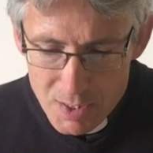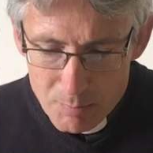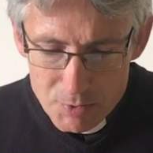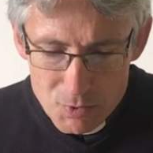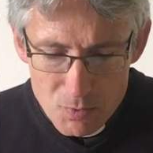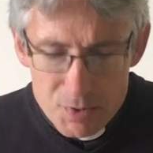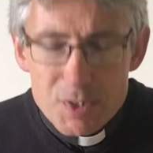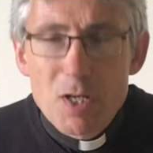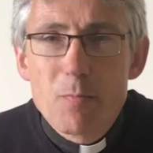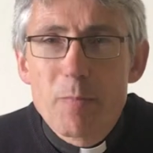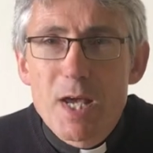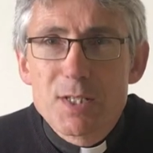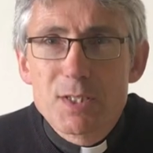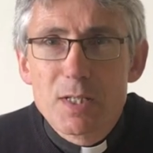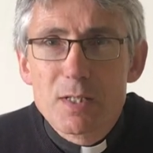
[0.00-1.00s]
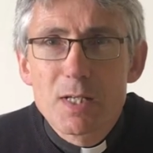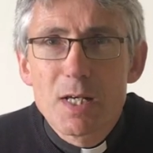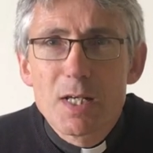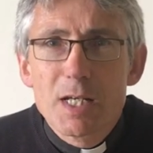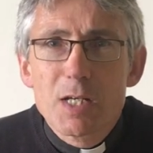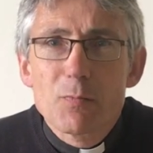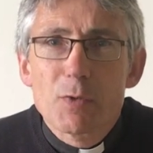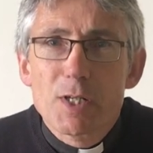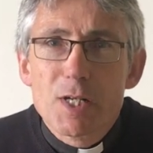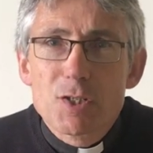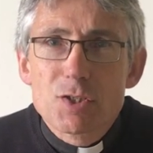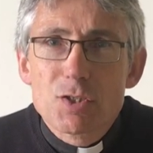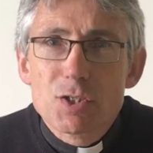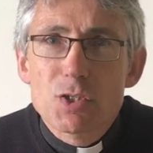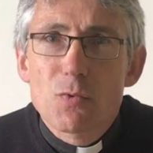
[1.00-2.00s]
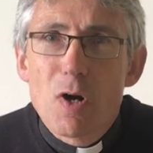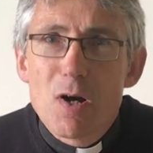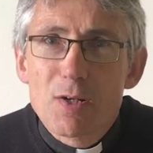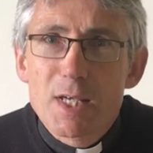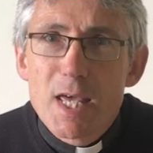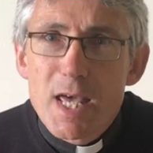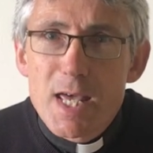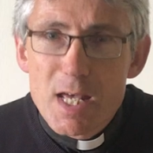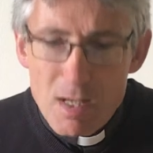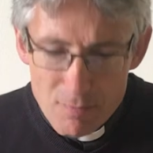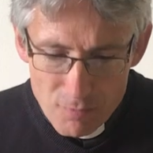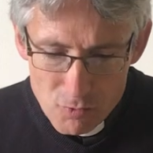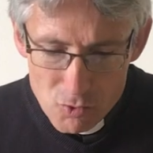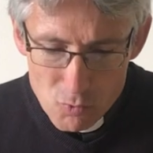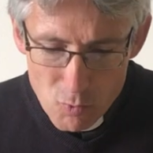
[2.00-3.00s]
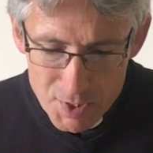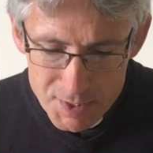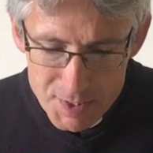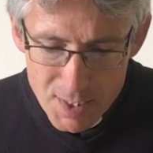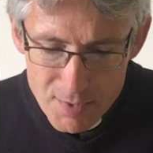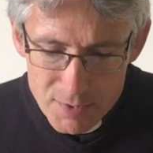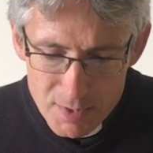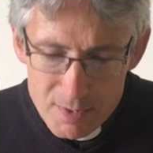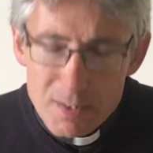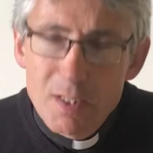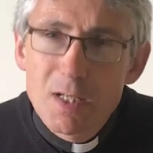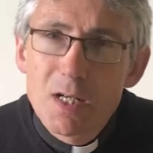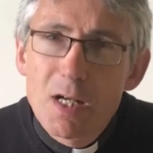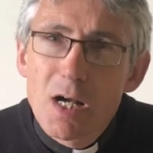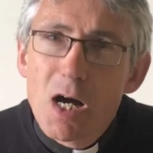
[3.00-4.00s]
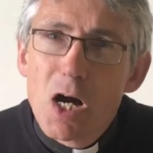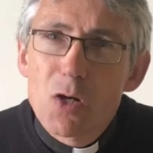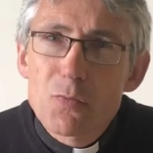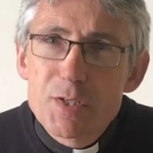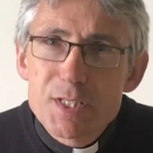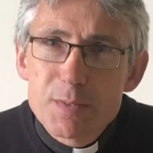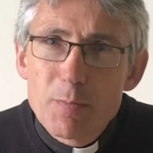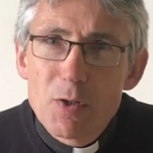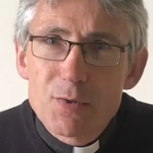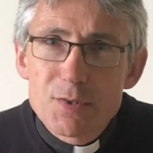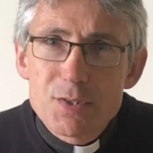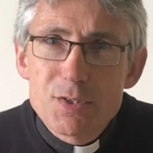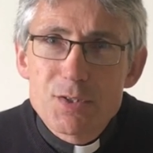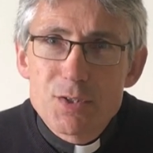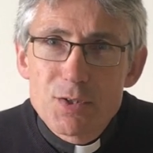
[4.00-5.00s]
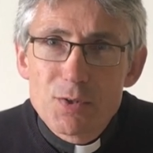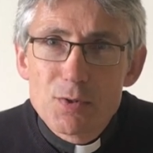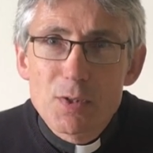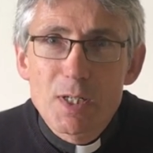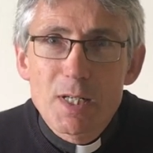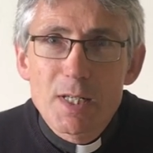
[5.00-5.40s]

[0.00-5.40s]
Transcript: but also better in relation to our care for one another, our response to